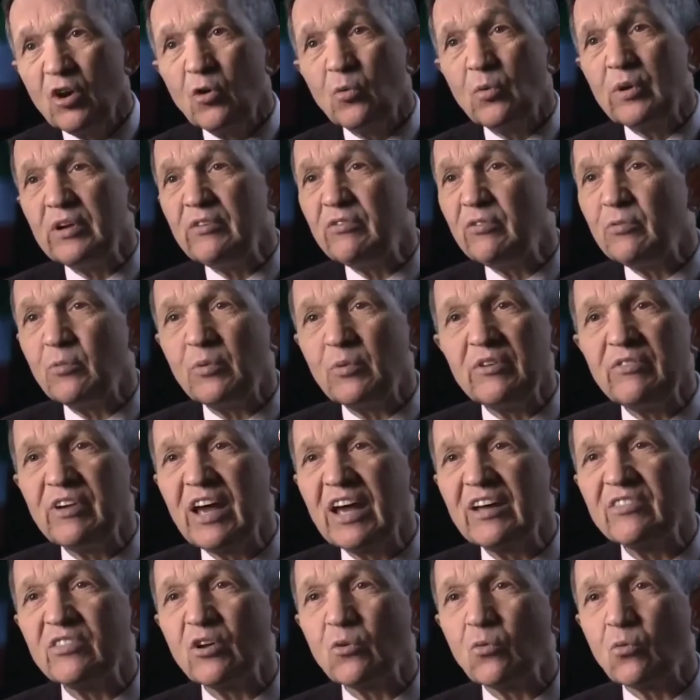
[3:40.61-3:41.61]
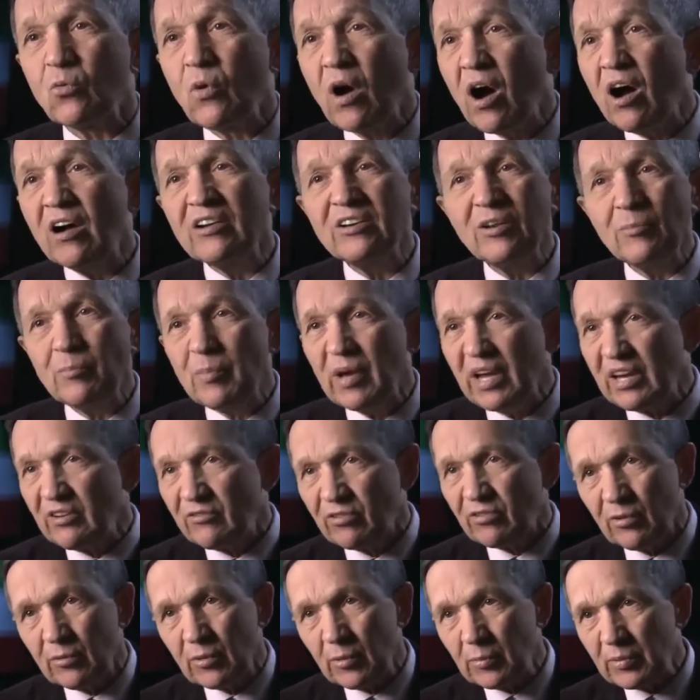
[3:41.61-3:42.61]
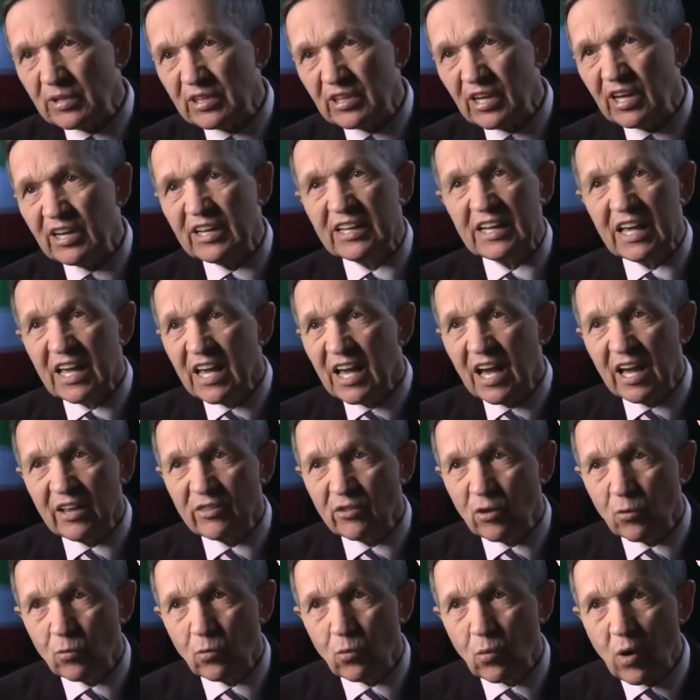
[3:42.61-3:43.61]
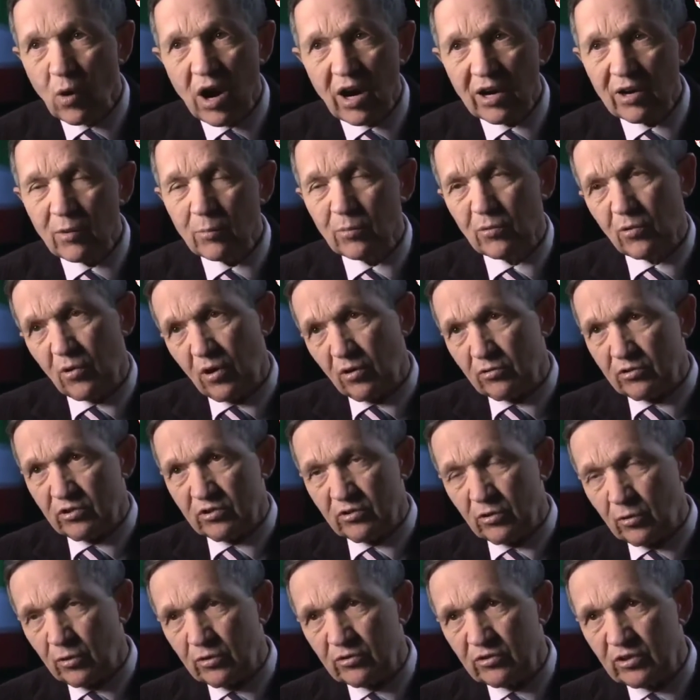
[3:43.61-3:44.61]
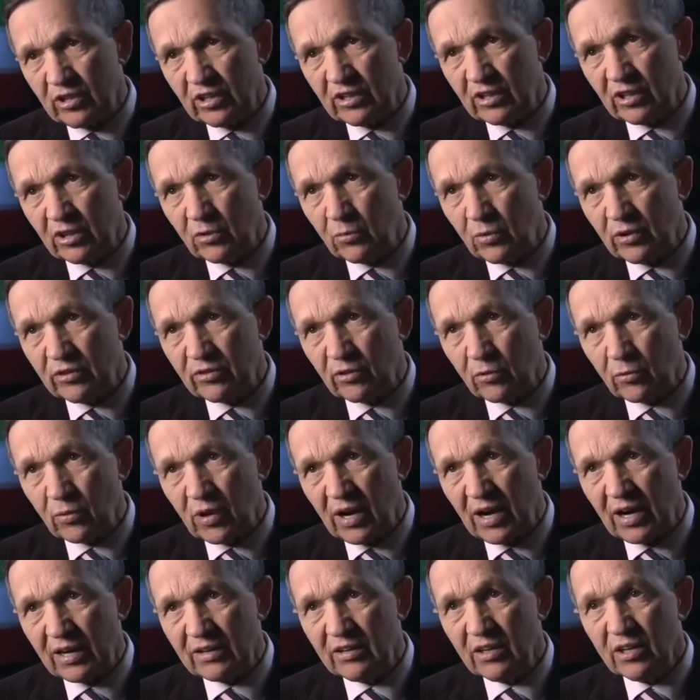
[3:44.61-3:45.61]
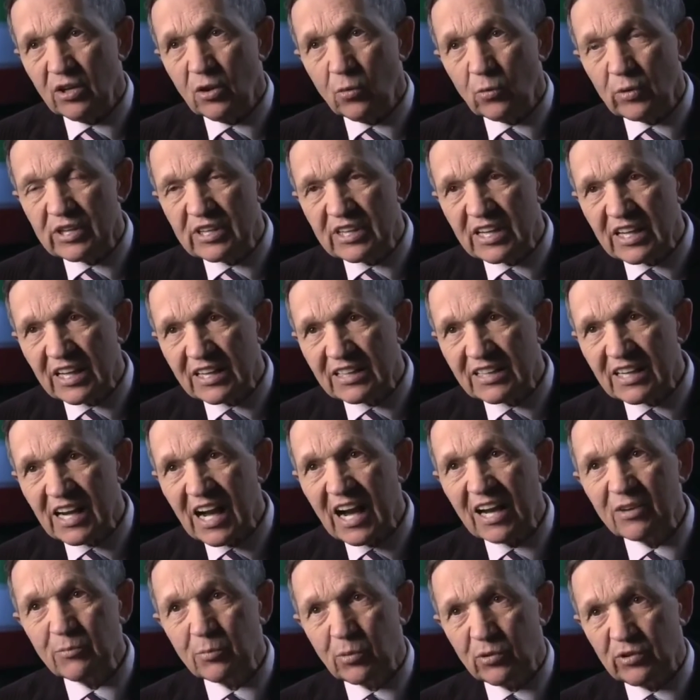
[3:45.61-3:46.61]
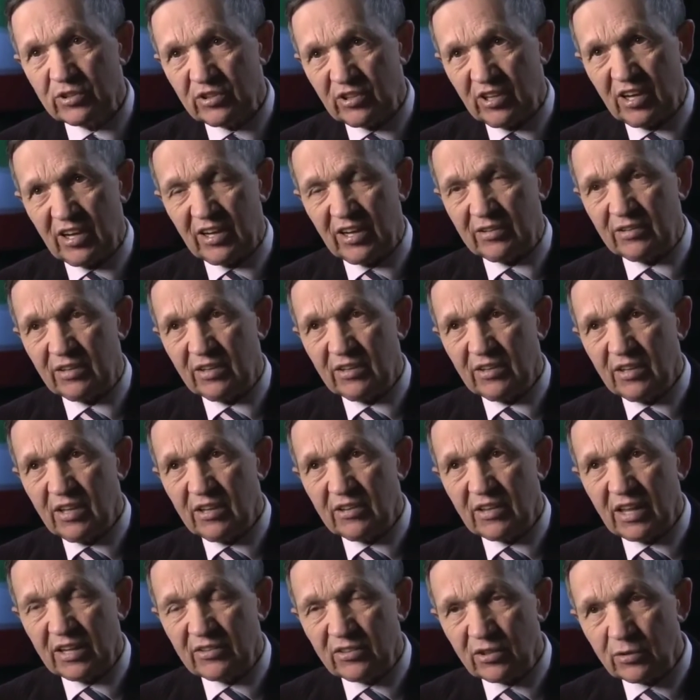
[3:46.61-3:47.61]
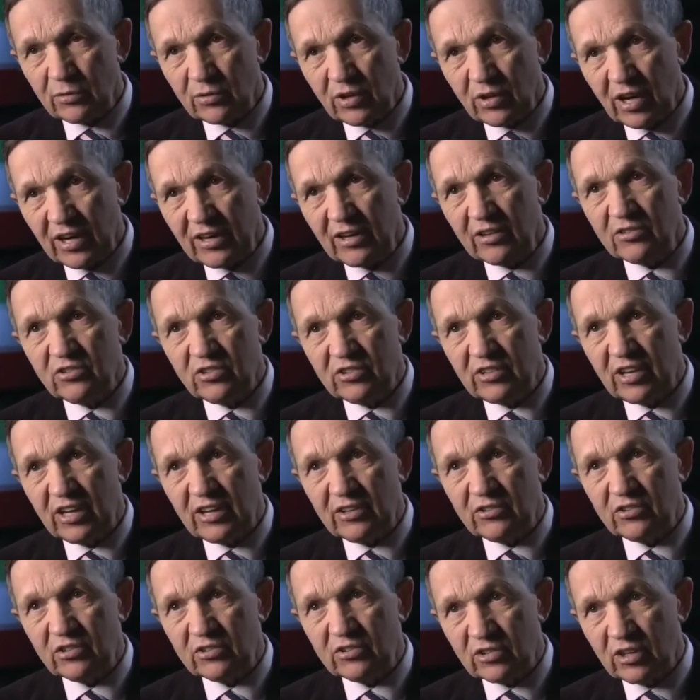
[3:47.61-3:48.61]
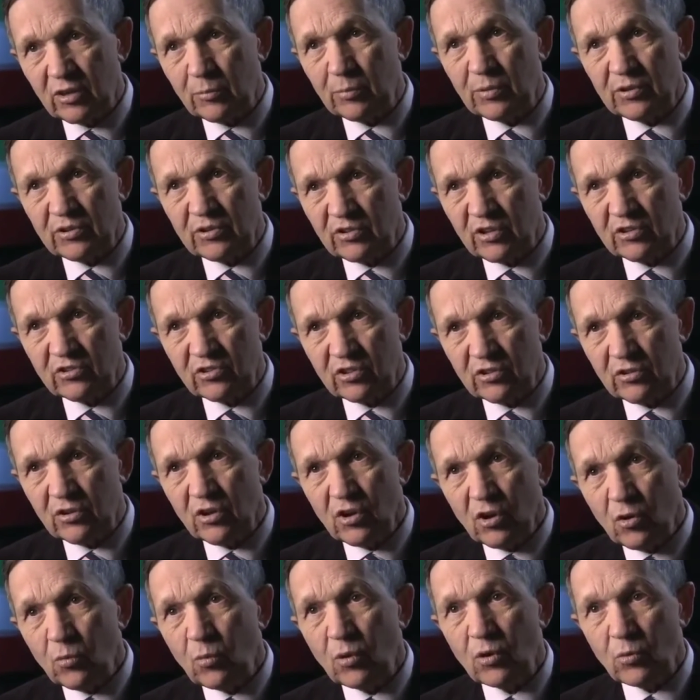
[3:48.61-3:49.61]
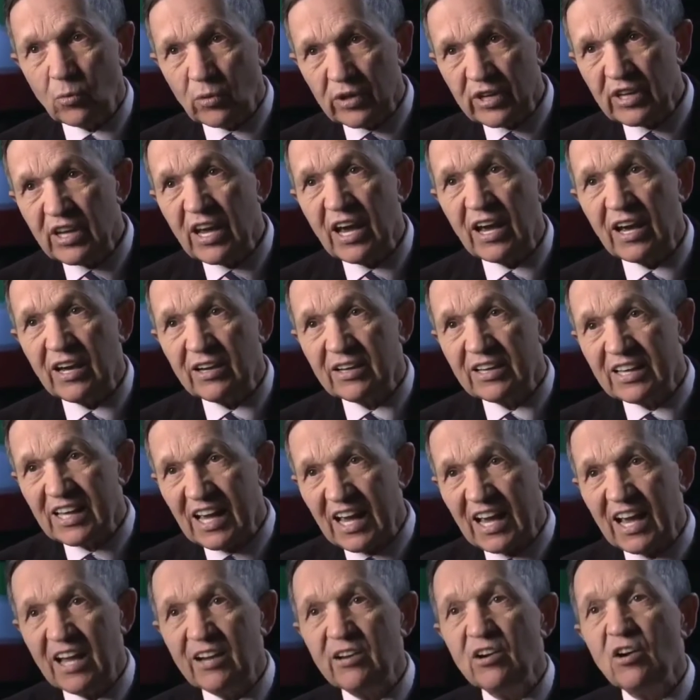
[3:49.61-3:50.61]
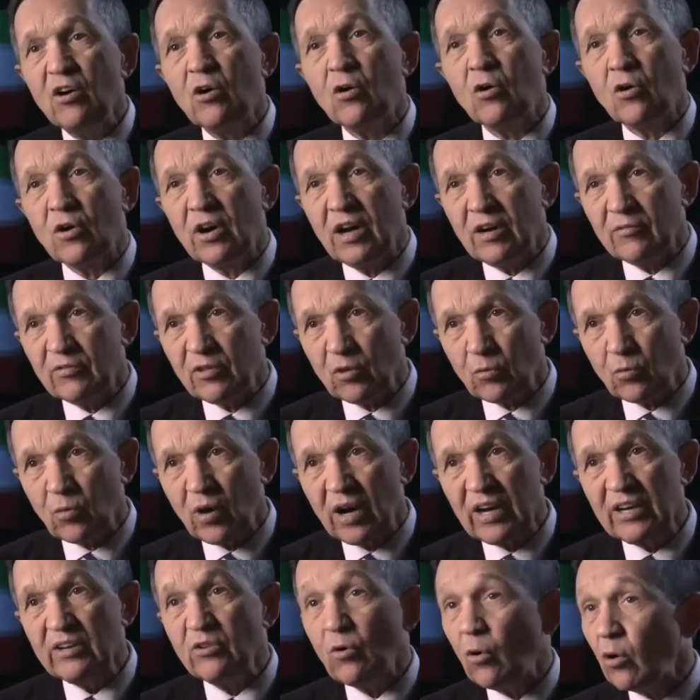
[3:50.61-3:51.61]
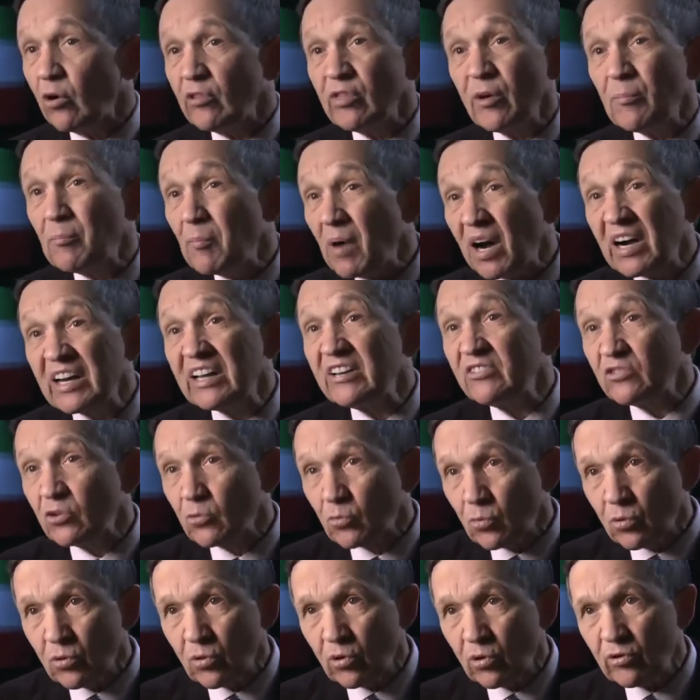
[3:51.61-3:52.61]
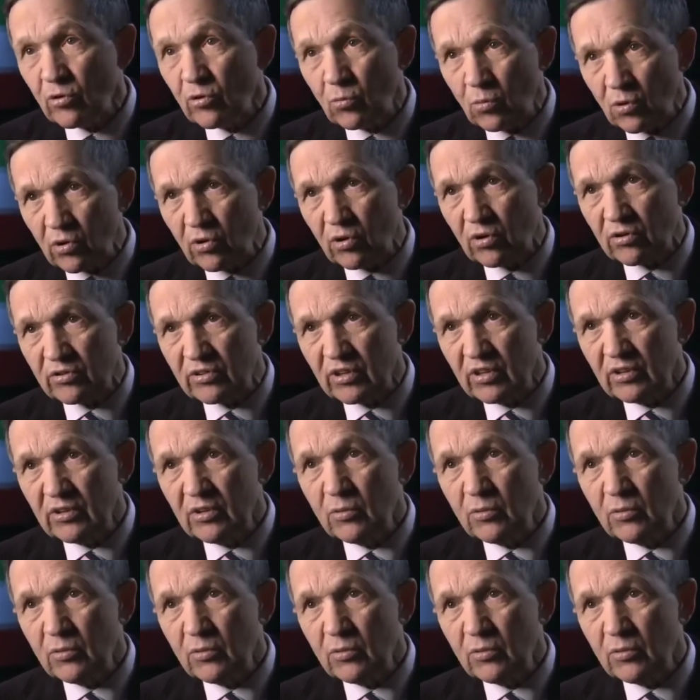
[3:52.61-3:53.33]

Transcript: We've had the wrong debate from the beginning and the wrong approach towards dealing with Iran. We cannot pretend that the United States is in a position where we can or have the right or the money to rule the world.